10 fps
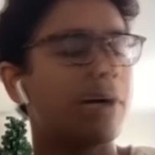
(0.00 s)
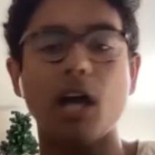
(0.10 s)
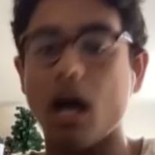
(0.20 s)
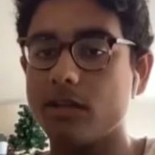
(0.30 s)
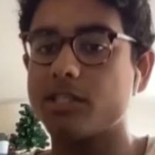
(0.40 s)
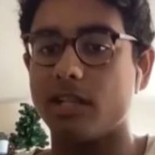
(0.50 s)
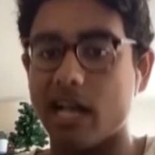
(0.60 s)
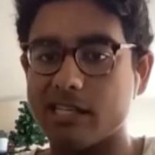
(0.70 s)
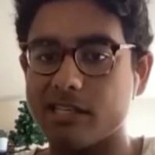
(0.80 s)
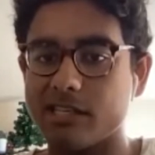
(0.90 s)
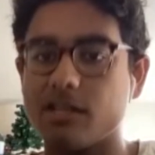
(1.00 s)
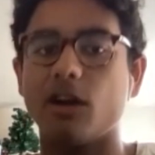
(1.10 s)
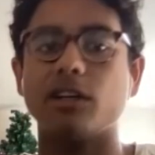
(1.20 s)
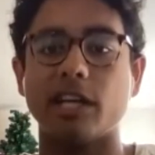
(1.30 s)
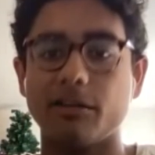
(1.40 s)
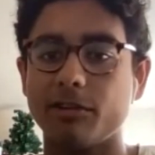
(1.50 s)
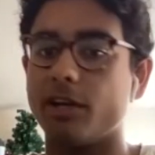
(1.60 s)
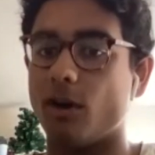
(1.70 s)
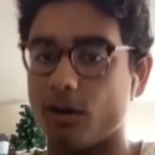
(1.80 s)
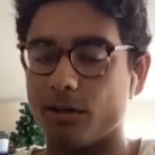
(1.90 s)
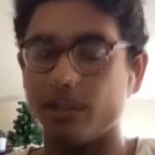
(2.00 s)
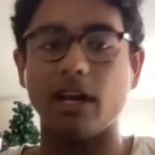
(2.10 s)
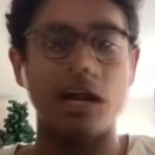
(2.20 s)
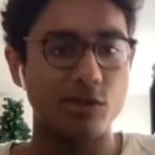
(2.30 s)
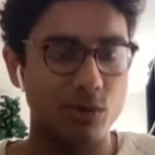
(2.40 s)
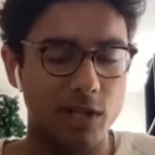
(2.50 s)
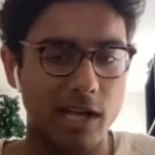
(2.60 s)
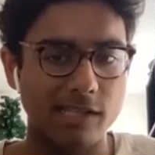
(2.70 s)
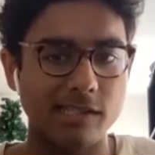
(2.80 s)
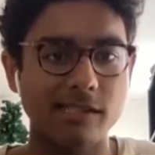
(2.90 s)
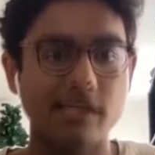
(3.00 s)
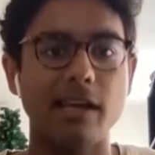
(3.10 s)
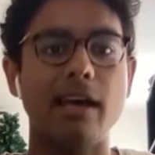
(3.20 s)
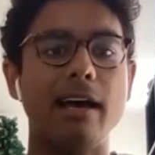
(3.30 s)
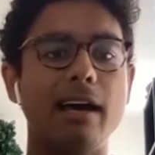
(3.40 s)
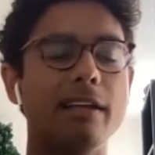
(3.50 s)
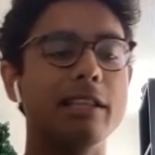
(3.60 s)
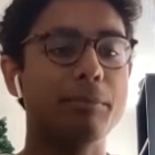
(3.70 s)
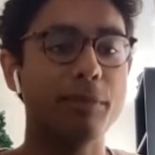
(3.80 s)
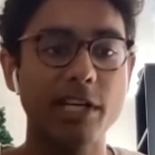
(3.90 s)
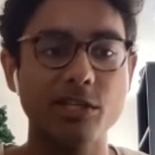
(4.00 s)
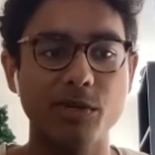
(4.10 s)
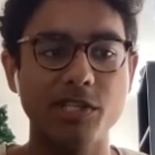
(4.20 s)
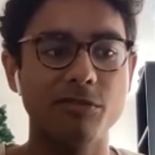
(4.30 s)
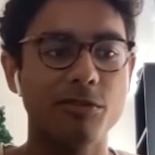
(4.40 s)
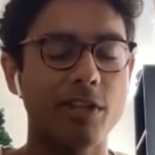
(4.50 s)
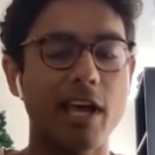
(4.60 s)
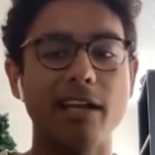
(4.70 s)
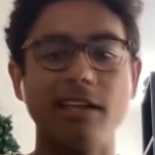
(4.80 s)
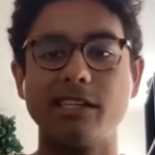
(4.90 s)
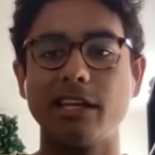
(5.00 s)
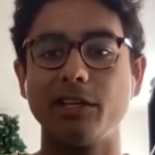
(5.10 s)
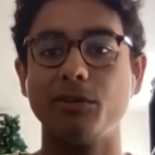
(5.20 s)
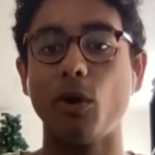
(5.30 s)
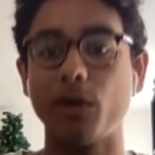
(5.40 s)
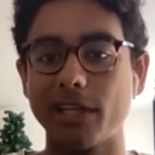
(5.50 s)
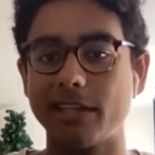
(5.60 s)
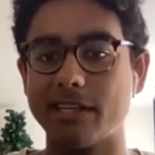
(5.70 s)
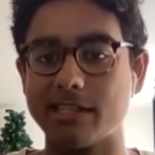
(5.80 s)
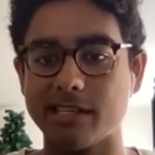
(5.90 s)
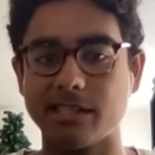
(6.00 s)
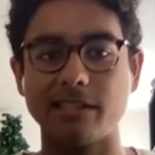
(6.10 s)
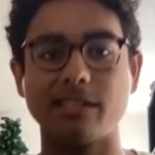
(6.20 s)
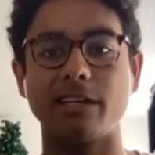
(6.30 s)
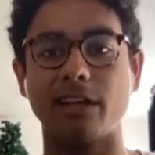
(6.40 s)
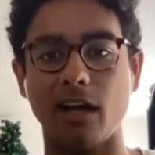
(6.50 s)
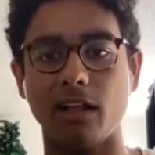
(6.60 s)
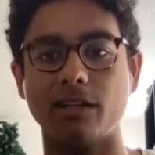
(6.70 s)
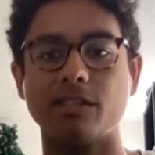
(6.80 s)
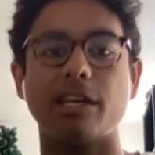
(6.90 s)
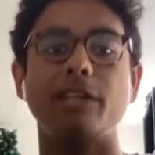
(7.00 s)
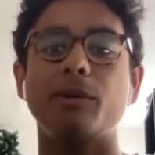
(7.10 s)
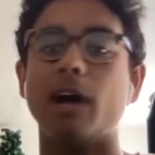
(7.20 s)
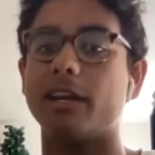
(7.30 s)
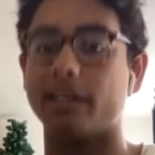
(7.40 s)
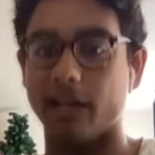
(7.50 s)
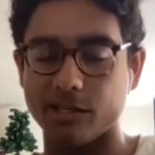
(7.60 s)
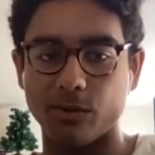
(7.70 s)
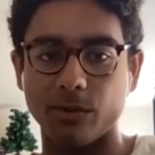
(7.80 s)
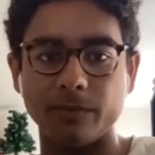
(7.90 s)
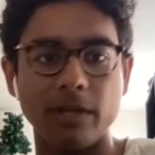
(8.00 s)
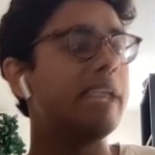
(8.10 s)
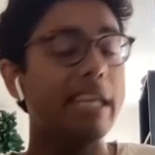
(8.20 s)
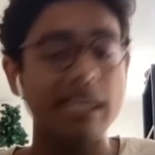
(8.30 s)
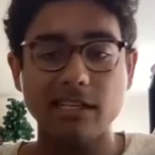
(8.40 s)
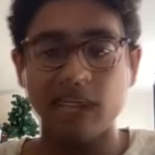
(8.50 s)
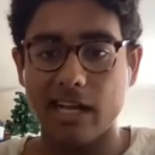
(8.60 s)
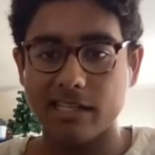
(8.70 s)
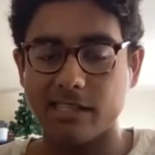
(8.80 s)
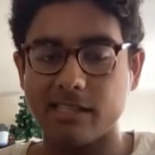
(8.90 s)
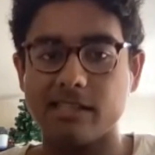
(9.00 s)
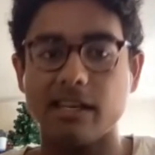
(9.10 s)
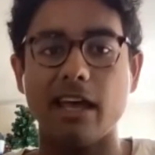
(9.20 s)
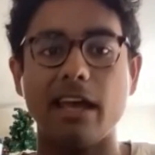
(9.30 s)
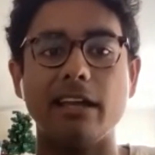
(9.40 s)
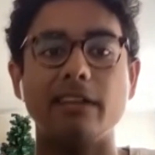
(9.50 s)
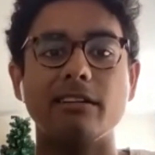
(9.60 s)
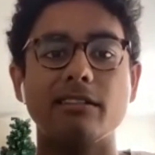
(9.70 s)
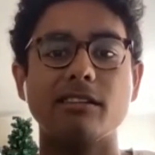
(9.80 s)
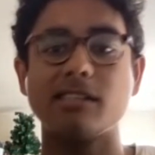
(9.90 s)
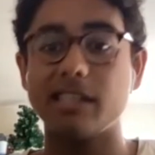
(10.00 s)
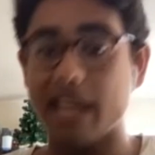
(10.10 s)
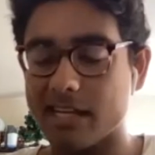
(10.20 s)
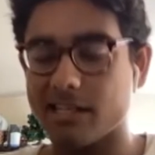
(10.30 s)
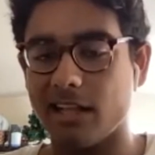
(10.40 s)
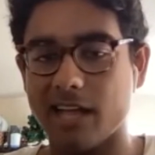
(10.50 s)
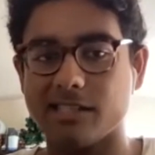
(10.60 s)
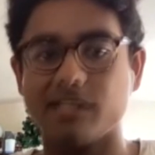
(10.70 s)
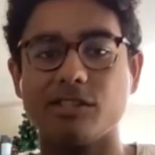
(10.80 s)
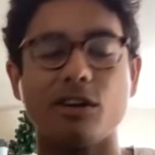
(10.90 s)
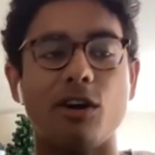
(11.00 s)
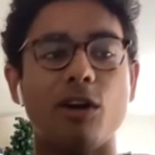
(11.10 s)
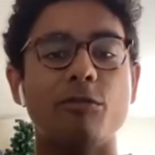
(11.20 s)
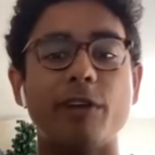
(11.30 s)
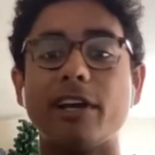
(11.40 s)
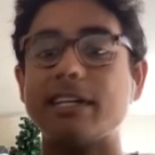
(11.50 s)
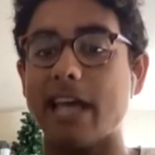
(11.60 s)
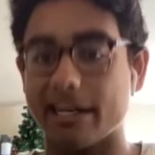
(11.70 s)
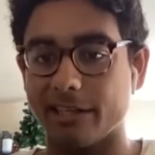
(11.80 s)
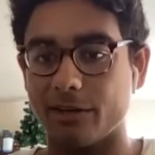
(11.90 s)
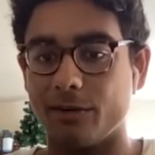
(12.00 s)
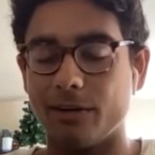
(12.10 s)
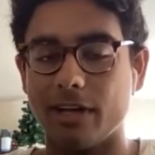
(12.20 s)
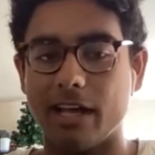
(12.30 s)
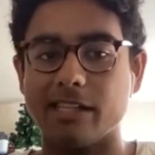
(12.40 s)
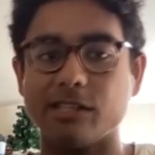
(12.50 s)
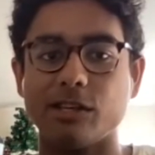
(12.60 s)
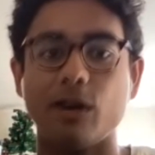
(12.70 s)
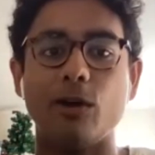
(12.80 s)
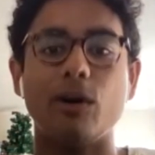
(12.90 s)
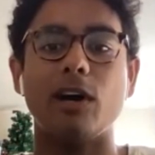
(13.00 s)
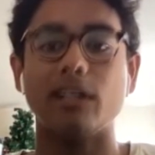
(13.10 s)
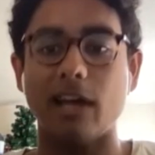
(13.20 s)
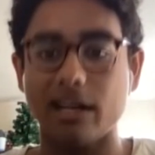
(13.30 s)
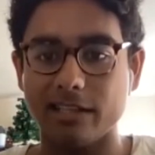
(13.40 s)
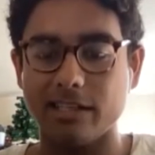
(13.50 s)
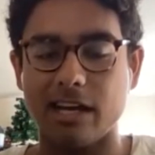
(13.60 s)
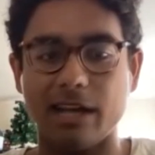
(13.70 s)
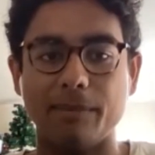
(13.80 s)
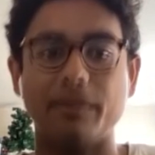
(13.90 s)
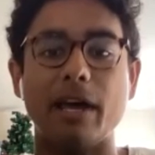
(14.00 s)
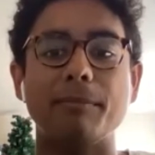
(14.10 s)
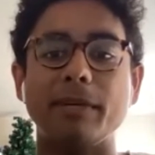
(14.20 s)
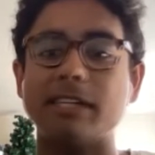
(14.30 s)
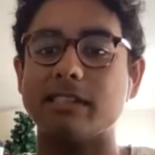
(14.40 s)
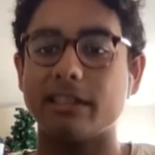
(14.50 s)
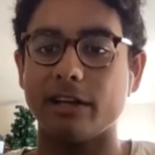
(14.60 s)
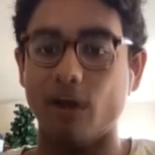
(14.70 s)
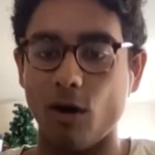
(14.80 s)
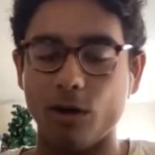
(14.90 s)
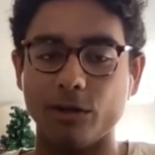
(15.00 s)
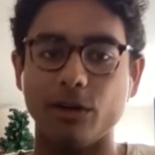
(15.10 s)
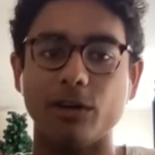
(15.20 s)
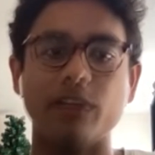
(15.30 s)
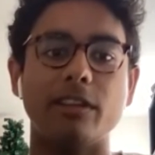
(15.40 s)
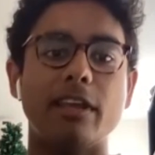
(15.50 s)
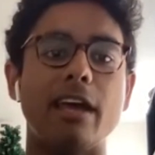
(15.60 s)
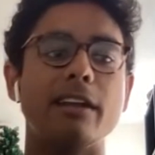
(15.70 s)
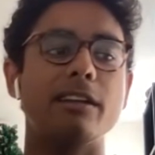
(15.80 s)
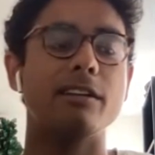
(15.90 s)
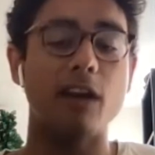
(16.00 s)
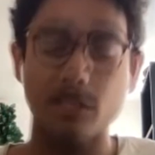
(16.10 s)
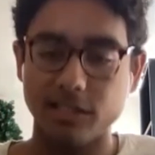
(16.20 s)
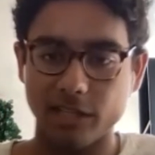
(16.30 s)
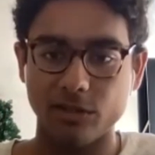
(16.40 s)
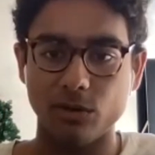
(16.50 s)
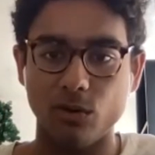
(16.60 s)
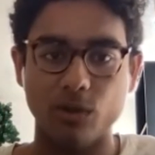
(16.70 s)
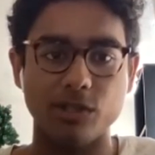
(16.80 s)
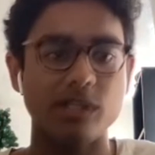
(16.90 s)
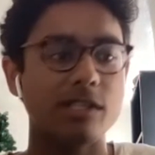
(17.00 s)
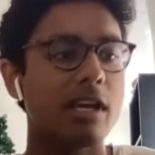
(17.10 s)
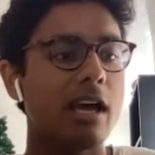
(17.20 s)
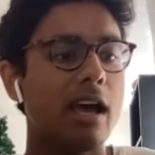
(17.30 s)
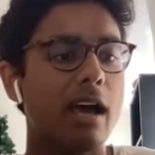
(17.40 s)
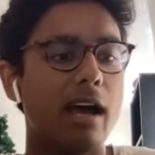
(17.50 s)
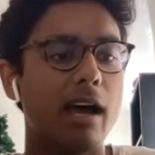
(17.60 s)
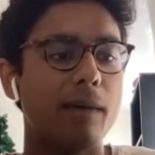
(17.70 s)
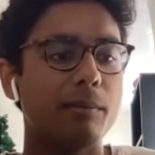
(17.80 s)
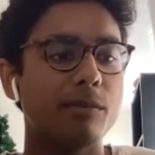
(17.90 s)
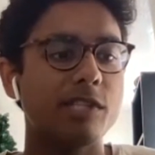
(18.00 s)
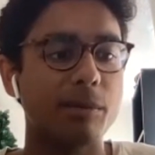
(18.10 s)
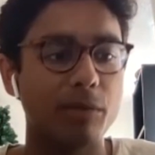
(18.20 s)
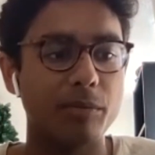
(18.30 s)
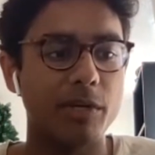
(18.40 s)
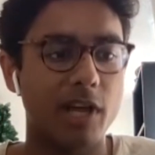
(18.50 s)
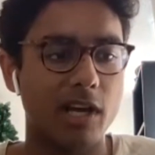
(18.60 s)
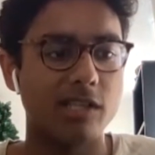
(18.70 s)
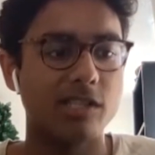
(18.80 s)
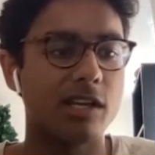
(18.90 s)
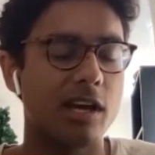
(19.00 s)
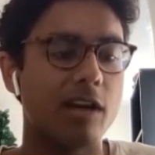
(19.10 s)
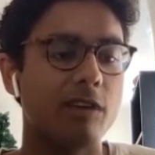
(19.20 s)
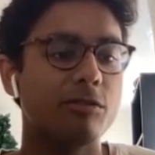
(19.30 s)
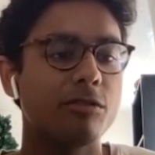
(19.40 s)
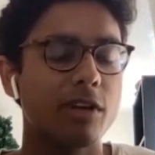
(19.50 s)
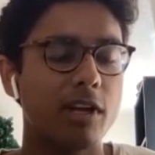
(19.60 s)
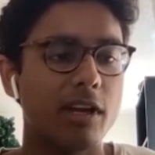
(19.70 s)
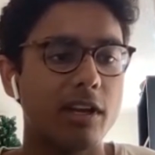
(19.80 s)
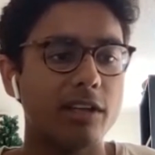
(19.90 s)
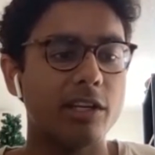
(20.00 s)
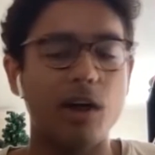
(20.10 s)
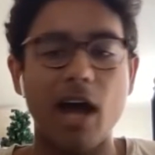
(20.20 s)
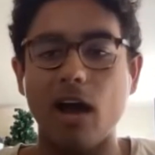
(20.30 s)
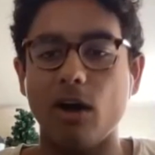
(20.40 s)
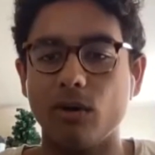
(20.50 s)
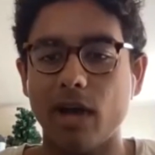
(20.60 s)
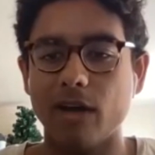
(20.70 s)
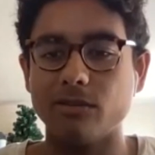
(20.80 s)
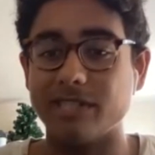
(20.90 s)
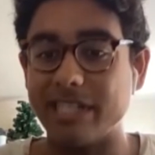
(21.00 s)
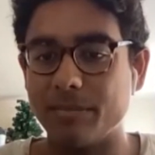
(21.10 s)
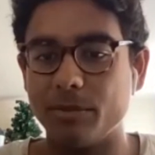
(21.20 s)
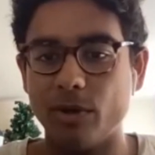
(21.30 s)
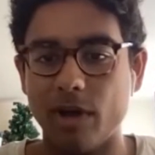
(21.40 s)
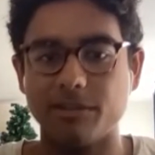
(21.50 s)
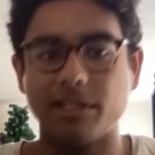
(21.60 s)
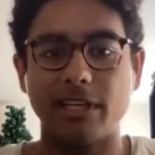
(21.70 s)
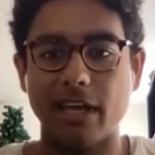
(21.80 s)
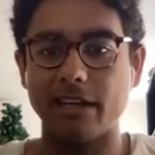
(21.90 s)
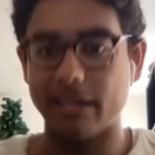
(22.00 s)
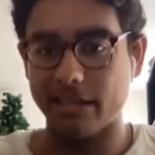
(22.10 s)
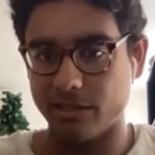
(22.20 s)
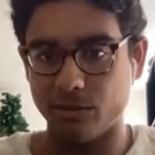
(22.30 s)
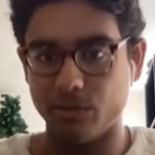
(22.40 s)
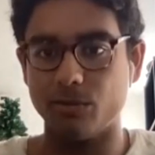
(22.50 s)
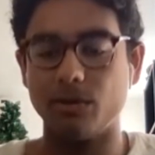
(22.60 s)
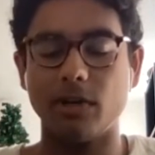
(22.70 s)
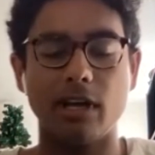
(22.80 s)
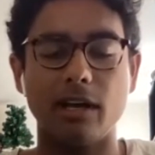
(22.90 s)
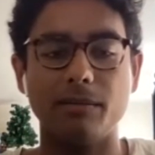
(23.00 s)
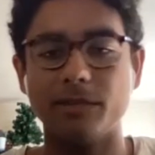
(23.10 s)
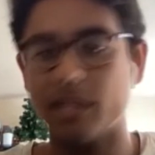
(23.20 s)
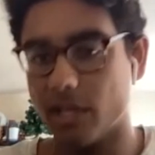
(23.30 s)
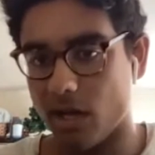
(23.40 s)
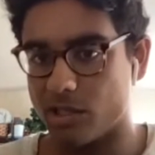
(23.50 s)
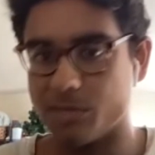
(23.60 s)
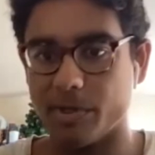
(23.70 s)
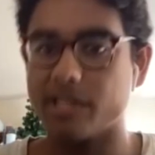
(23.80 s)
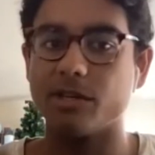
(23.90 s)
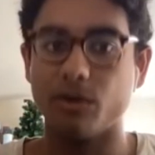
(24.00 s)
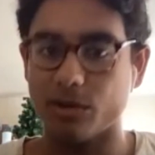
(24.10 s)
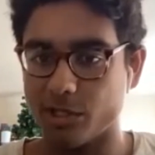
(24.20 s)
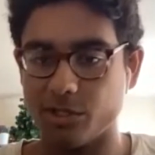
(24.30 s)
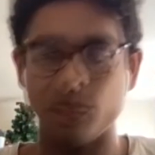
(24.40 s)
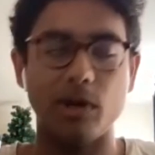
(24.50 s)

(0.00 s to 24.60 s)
College classes are definitely harder than high school classes. The biggest reason for that is that you don't get the assistance in college that you got in high school. EECs classes and CS classes are very technical. And so a lot of the time that means that they're harder than non-technical courses, simply because of, you know, how deep you have to get into the knowledge base in order to do